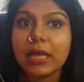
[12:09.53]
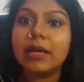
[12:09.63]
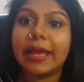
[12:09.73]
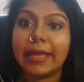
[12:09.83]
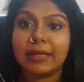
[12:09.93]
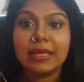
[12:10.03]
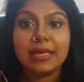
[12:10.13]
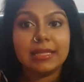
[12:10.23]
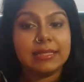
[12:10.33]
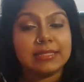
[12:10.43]
again,
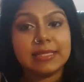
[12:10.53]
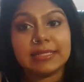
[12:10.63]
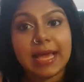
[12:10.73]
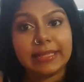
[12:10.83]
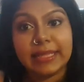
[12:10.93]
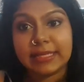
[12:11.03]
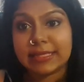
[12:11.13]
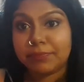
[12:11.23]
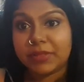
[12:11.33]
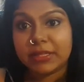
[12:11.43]
this is, I think,
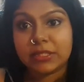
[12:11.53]
something